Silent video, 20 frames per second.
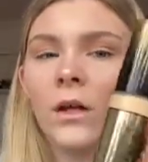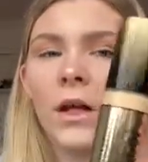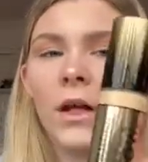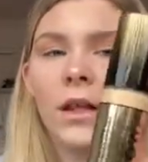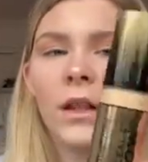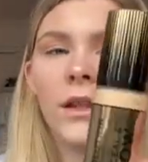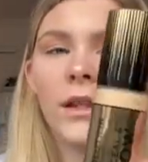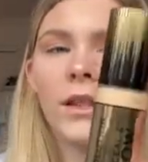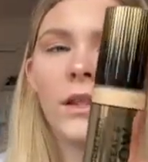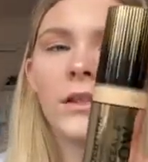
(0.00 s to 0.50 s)

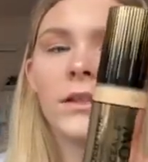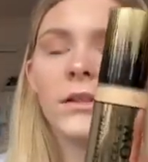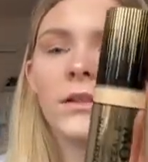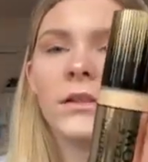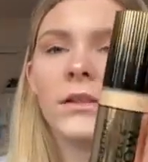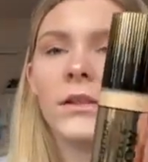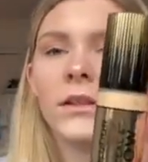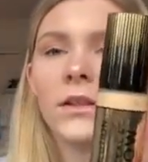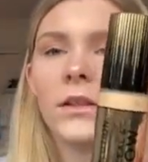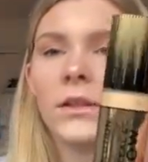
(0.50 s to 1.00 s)
This
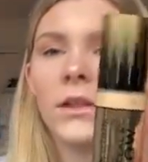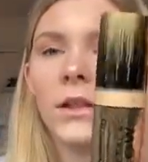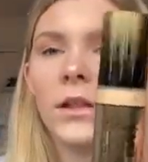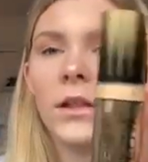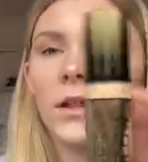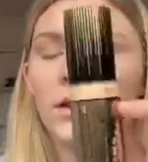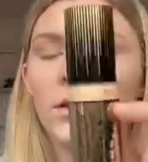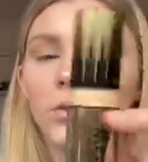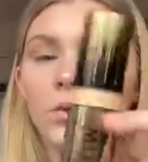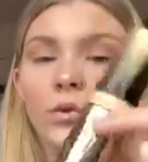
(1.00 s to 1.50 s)
is
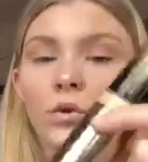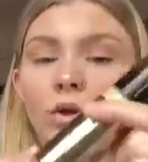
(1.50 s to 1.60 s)
also